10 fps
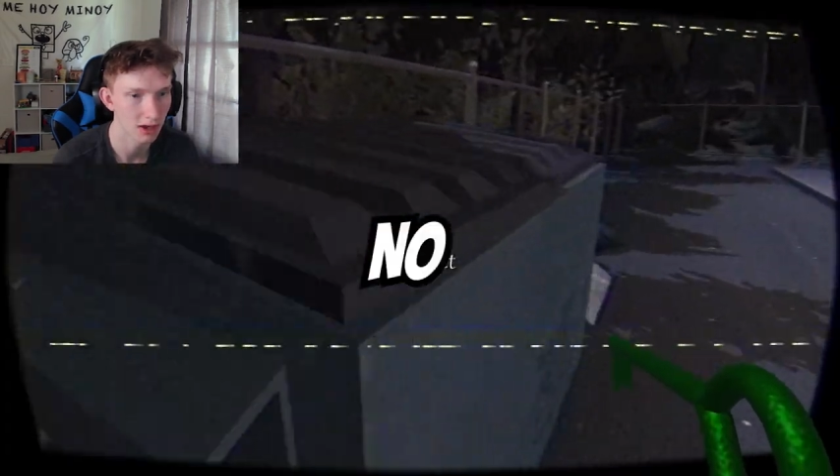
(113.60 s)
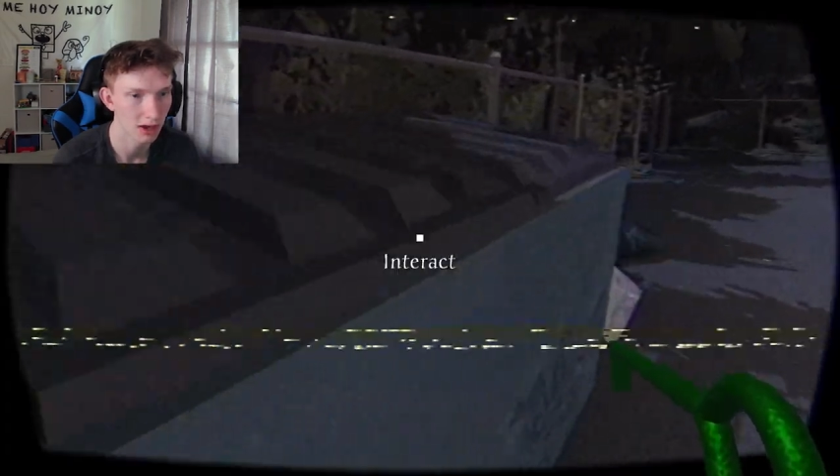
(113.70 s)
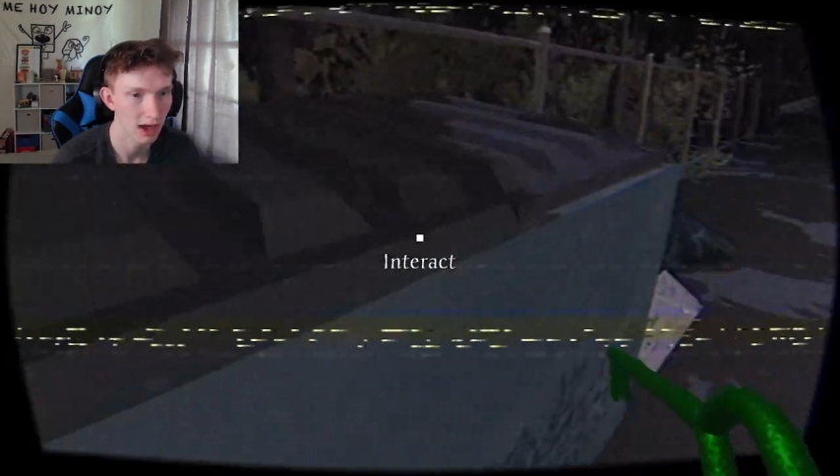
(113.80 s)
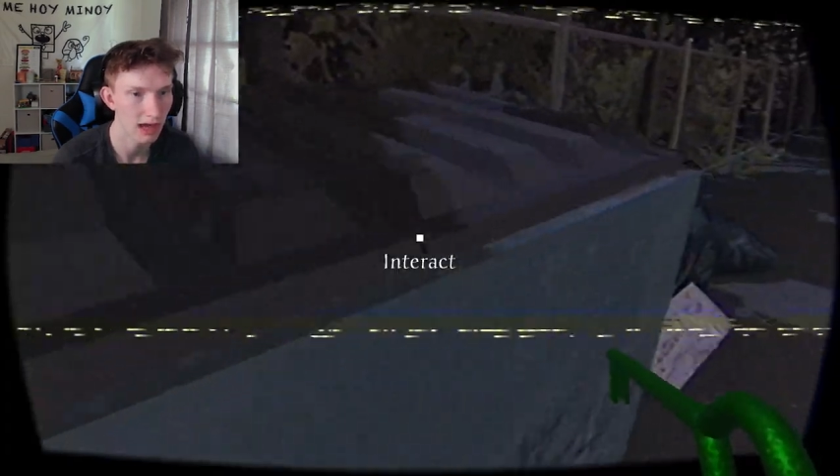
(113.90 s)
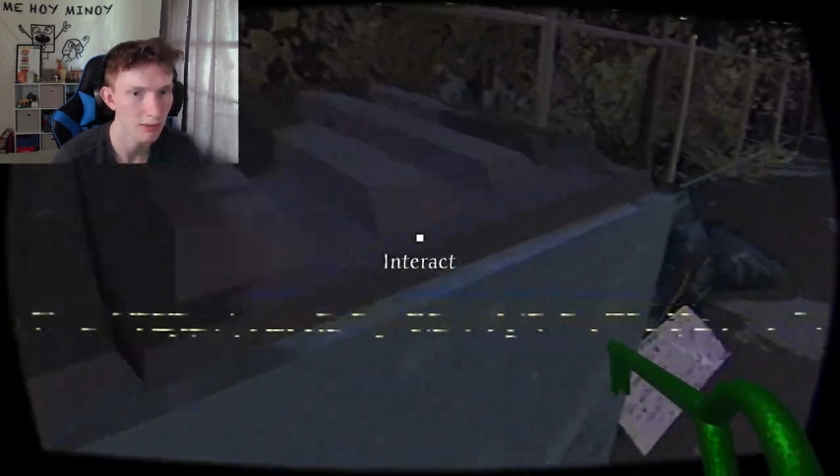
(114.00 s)

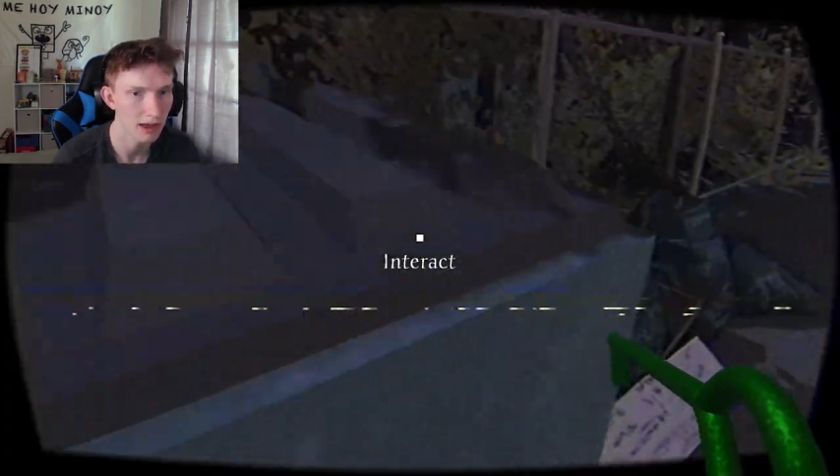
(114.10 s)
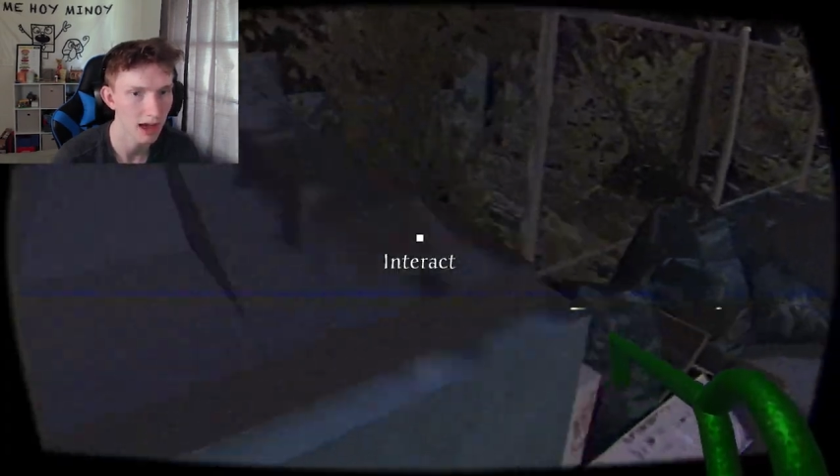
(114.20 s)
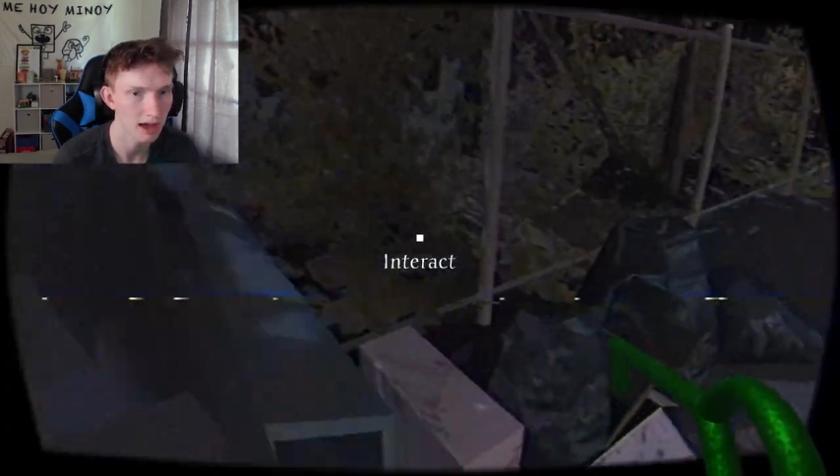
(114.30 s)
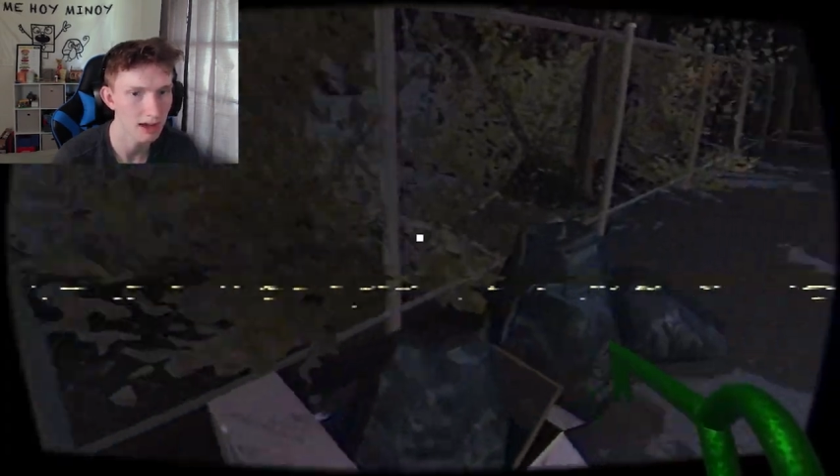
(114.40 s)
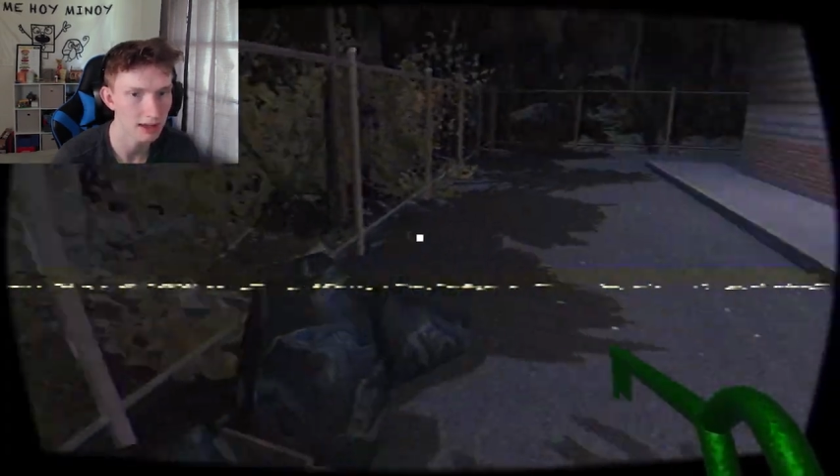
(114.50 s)
How do I
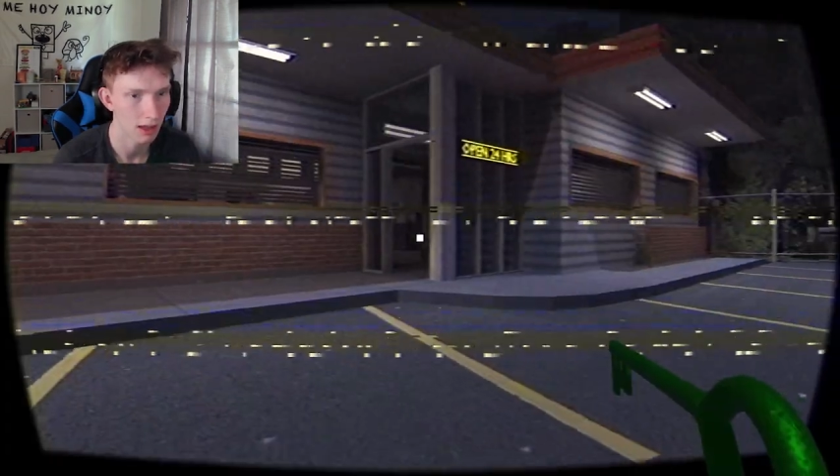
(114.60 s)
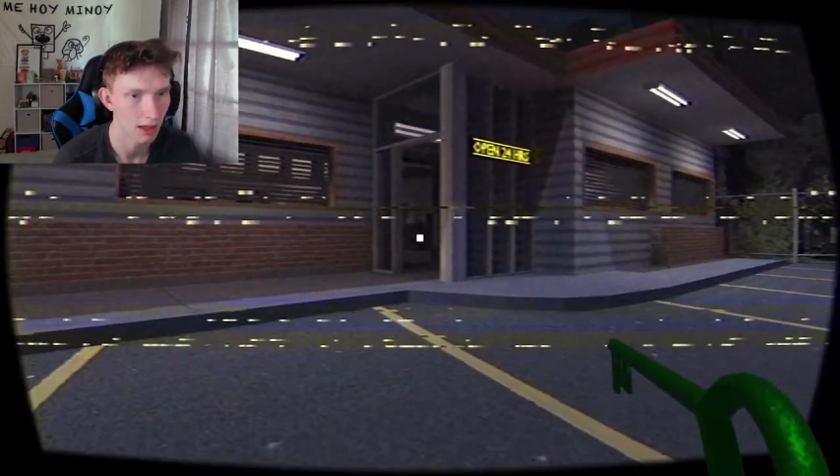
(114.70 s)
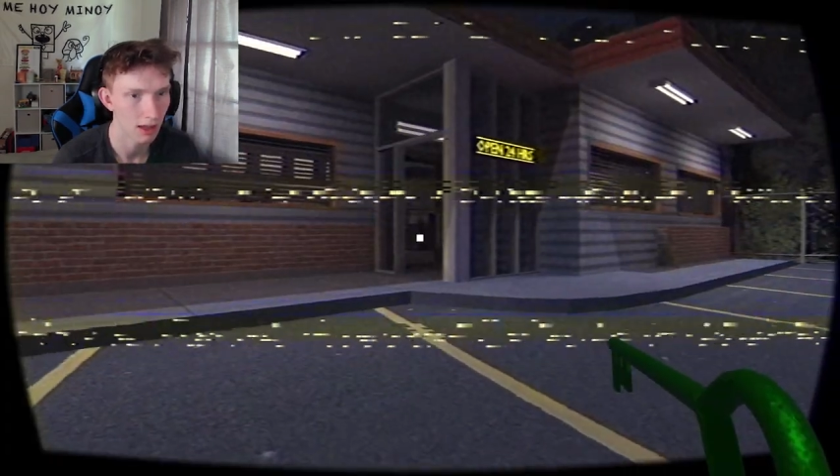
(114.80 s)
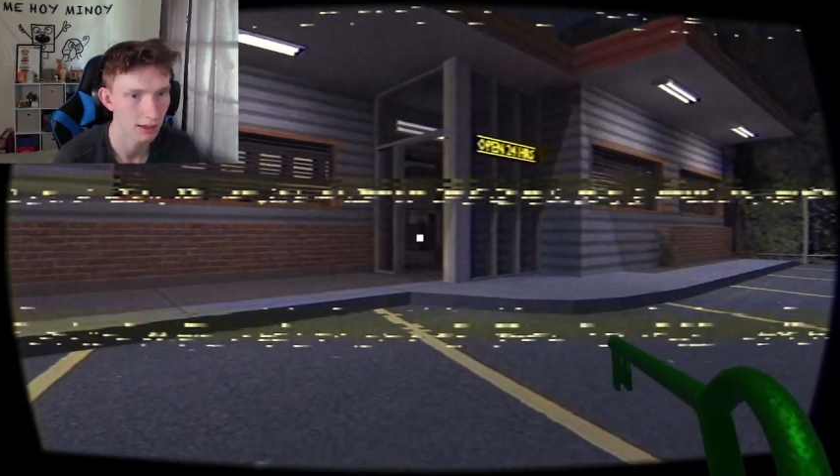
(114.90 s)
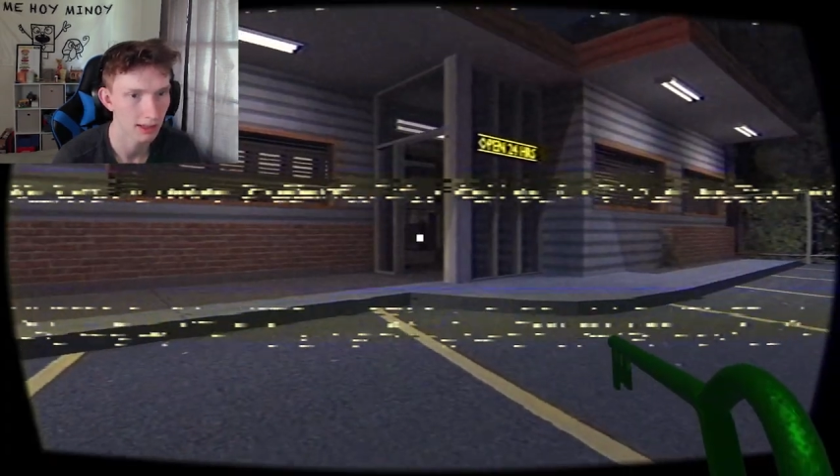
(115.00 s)
hide?
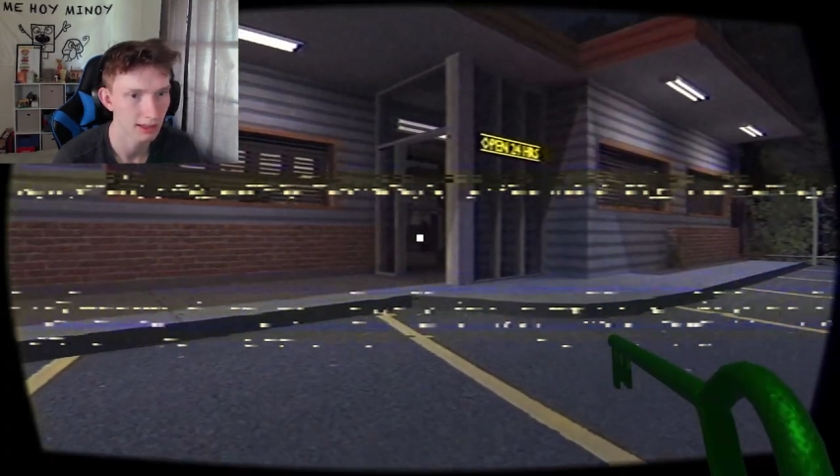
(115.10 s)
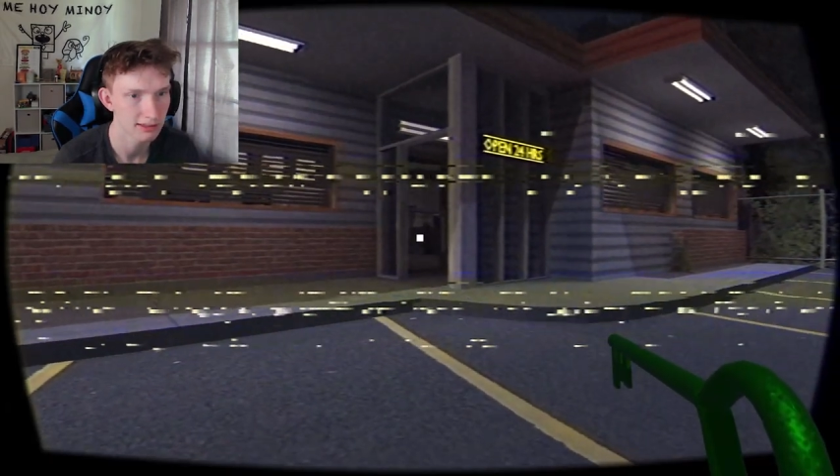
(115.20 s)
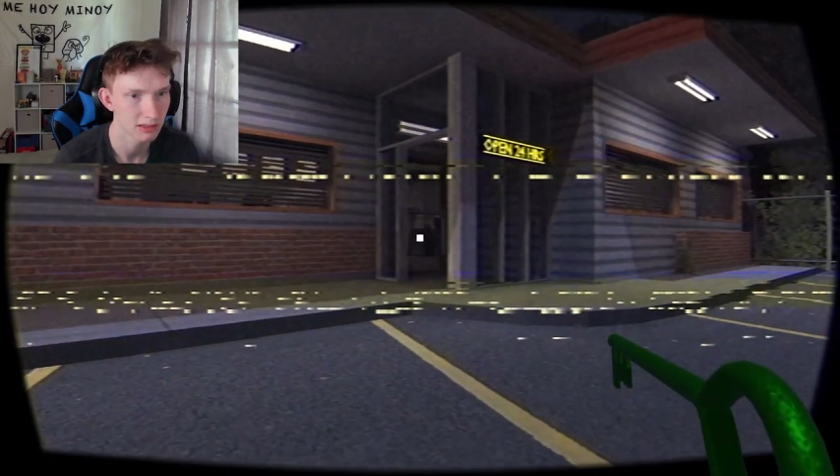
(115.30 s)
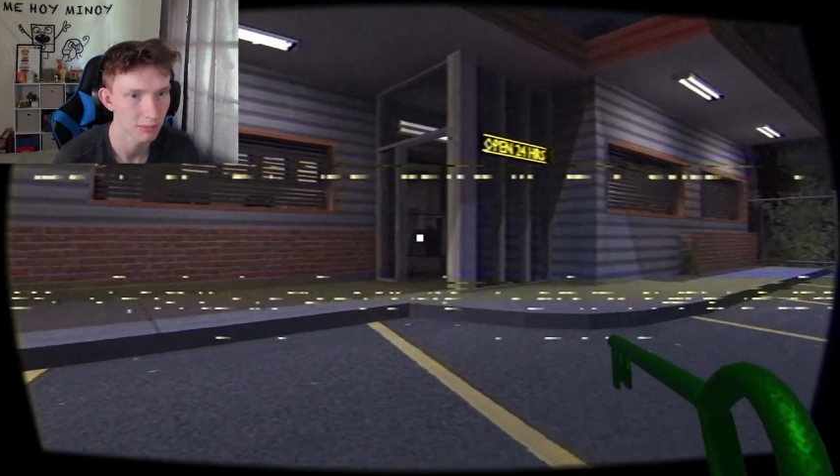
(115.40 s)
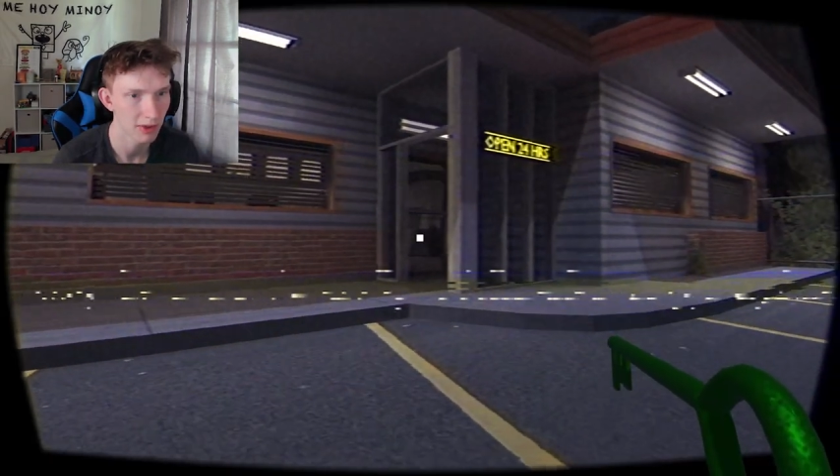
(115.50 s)
I can't
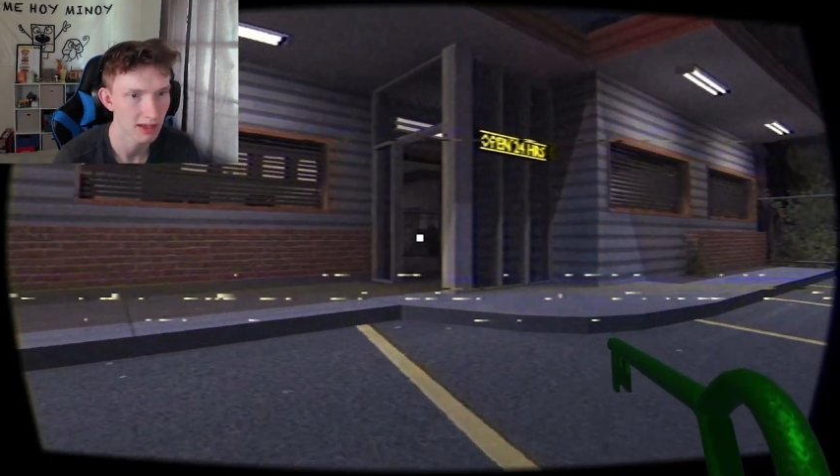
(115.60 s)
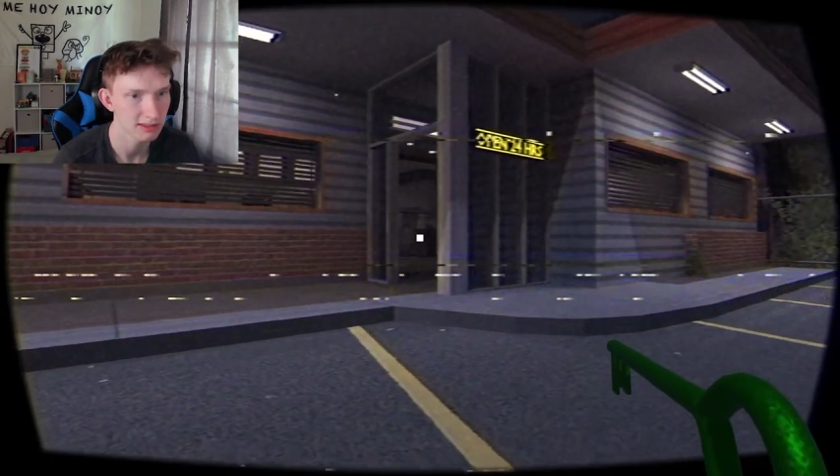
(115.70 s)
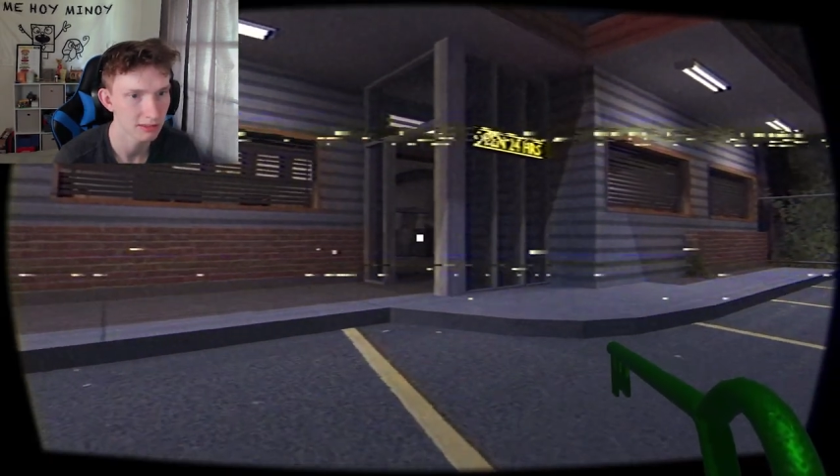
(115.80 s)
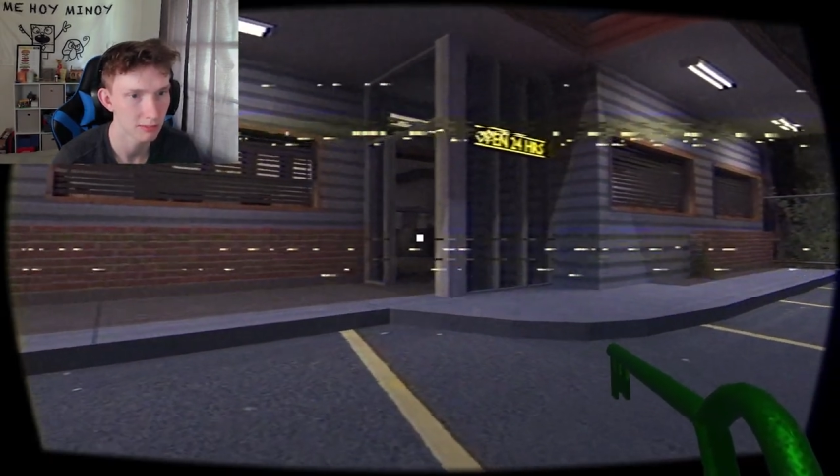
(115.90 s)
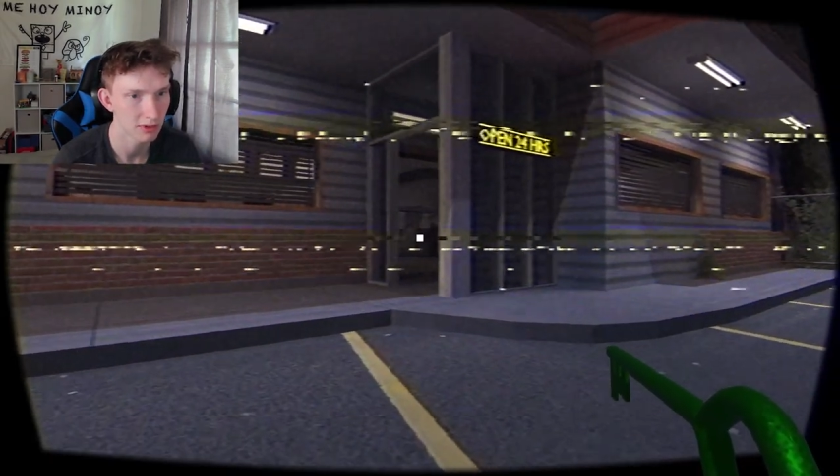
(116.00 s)
sneak past him.